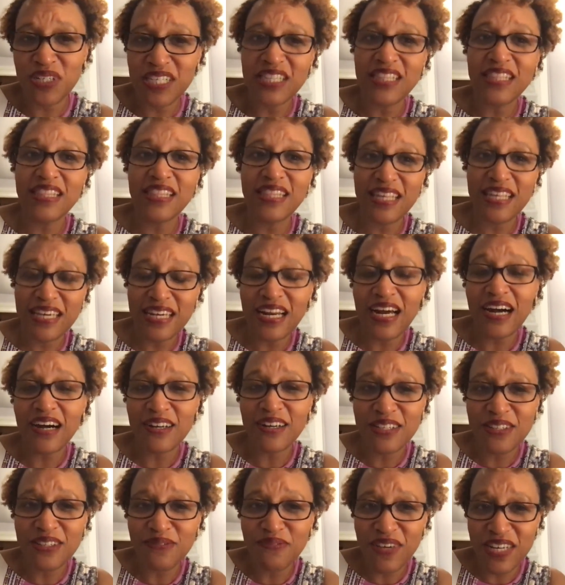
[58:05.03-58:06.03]
and then
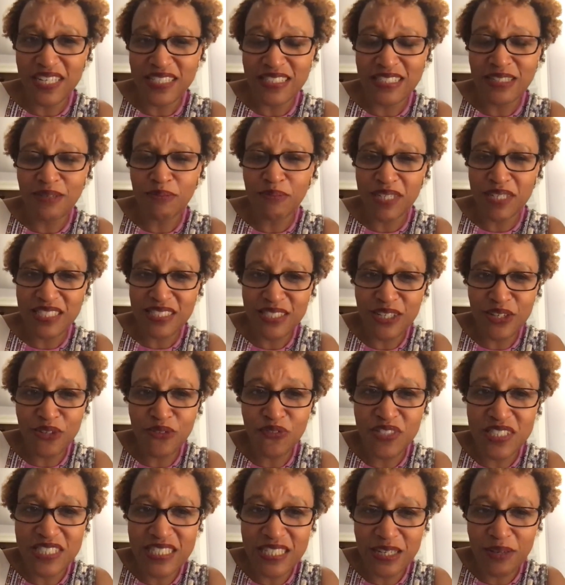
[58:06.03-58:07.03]
I'll invest in myself
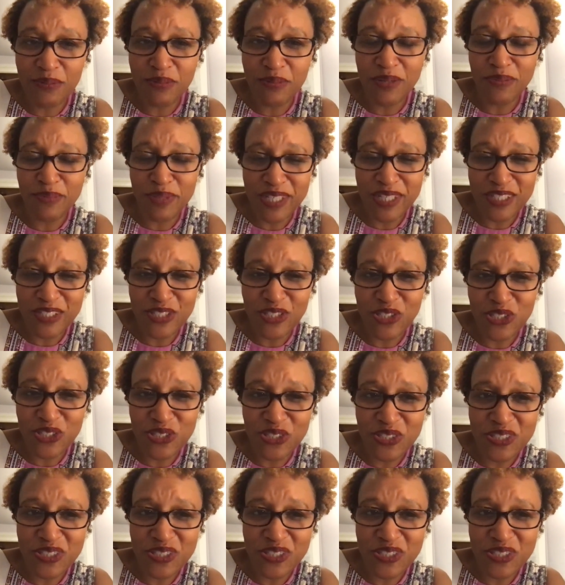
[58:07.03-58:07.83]
and take my picture.